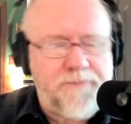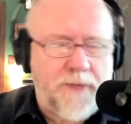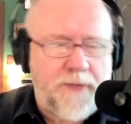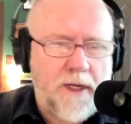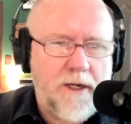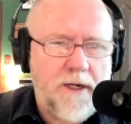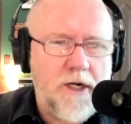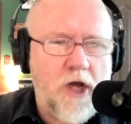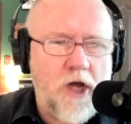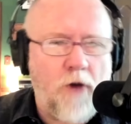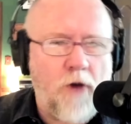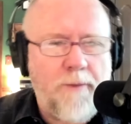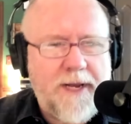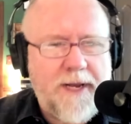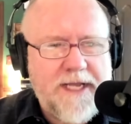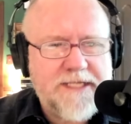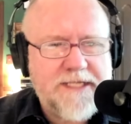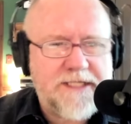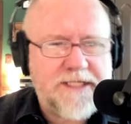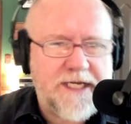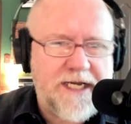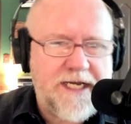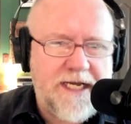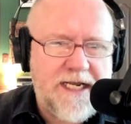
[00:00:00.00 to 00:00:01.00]

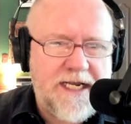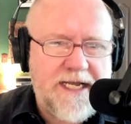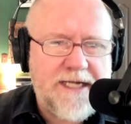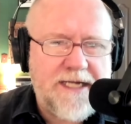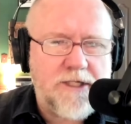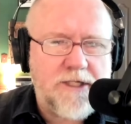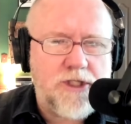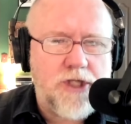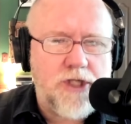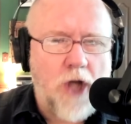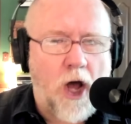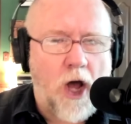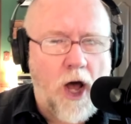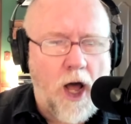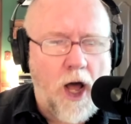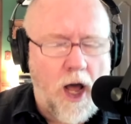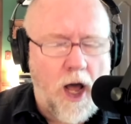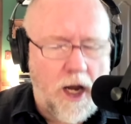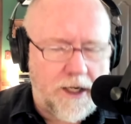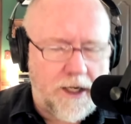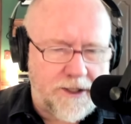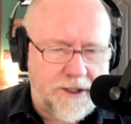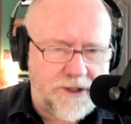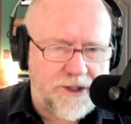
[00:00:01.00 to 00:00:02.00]
nobody's eating
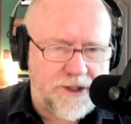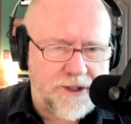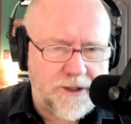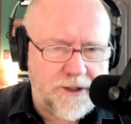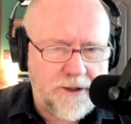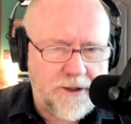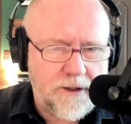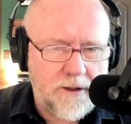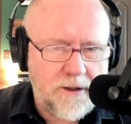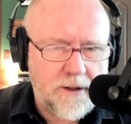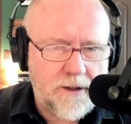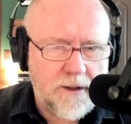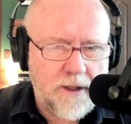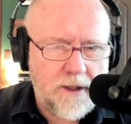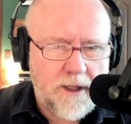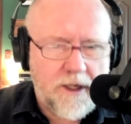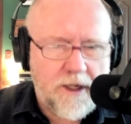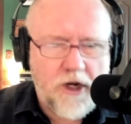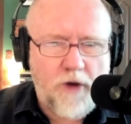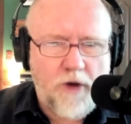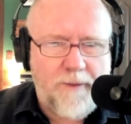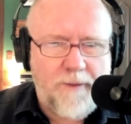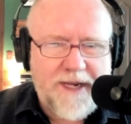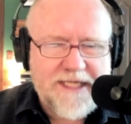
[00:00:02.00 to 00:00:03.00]
dogs.
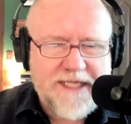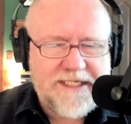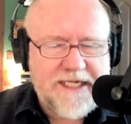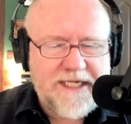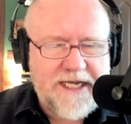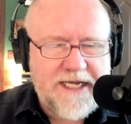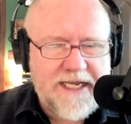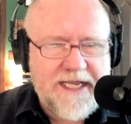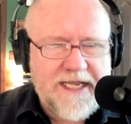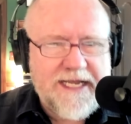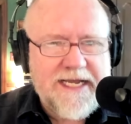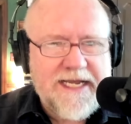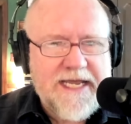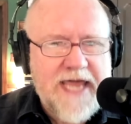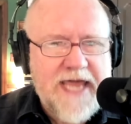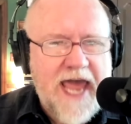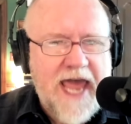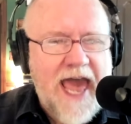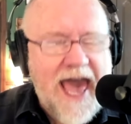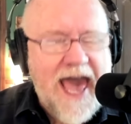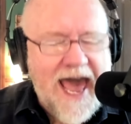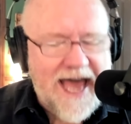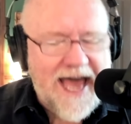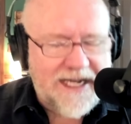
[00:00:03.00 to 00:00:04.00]
Nobody's eating
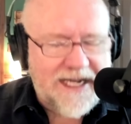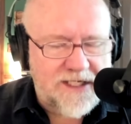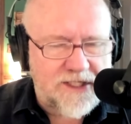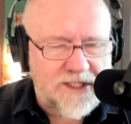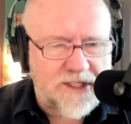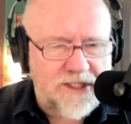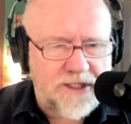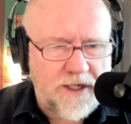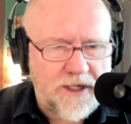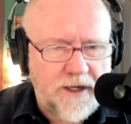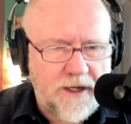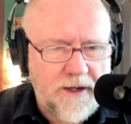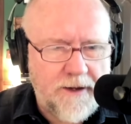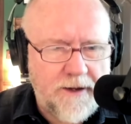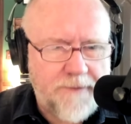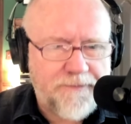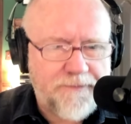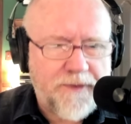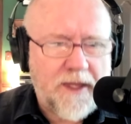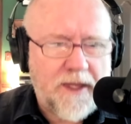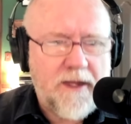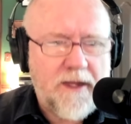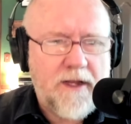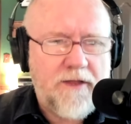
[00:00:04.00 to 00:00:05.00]
cats.
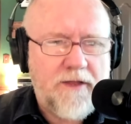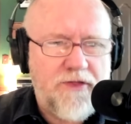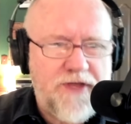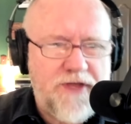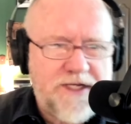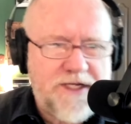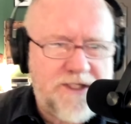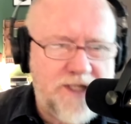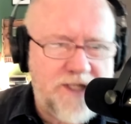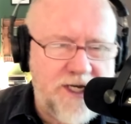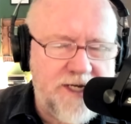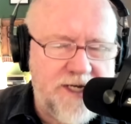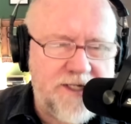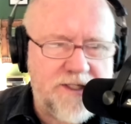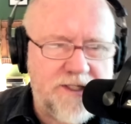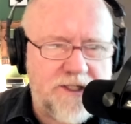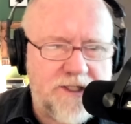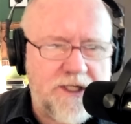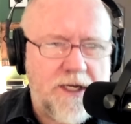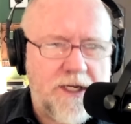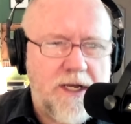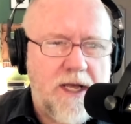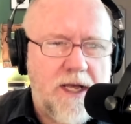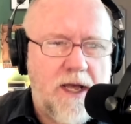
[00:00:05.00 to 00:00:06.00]
This
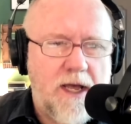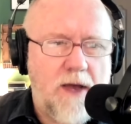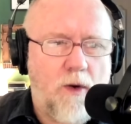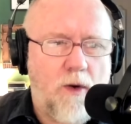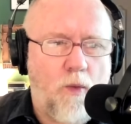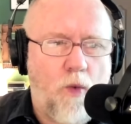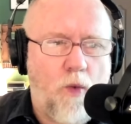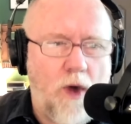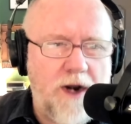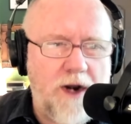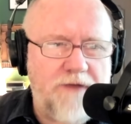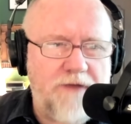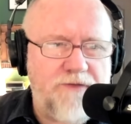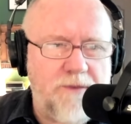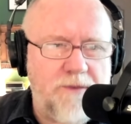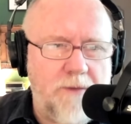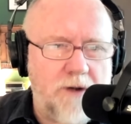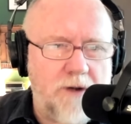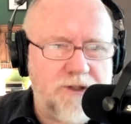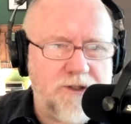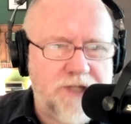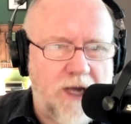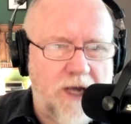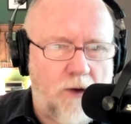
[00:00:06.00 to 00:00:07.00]
is one of the
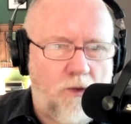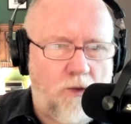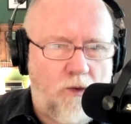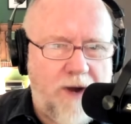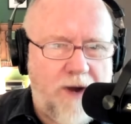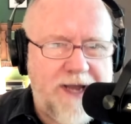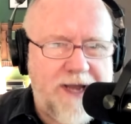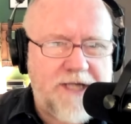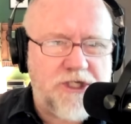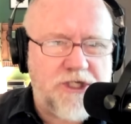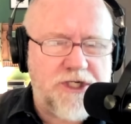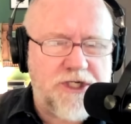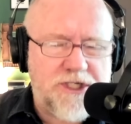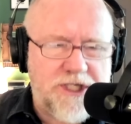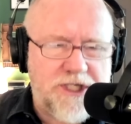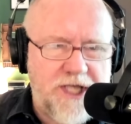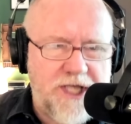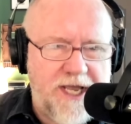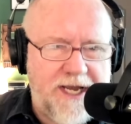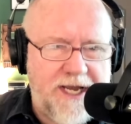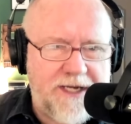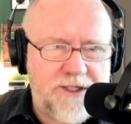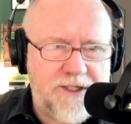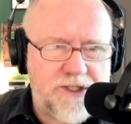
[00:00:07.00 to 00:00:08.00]
most outrageous
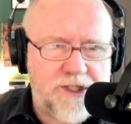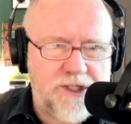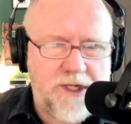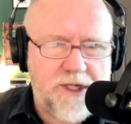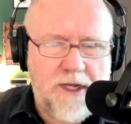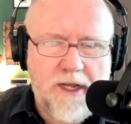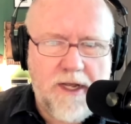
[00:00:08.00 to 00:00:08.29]
things